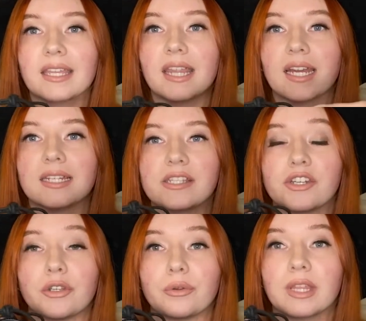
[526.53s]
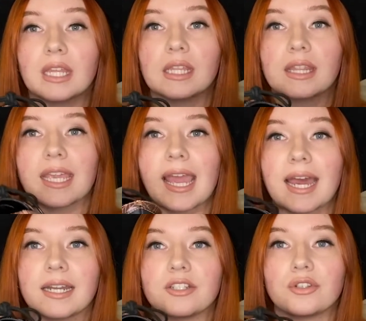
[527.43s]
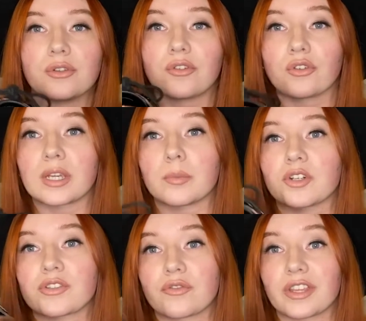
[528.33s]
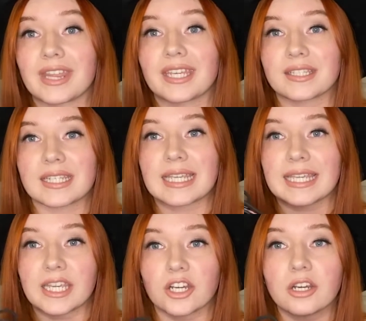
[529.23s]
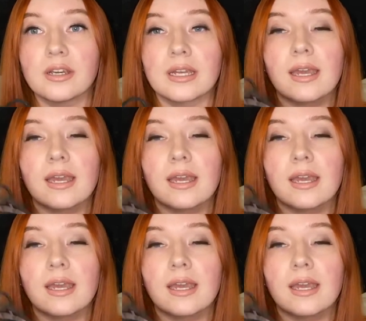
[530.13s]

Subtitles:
That is a new thing that they added to the creepers for this year.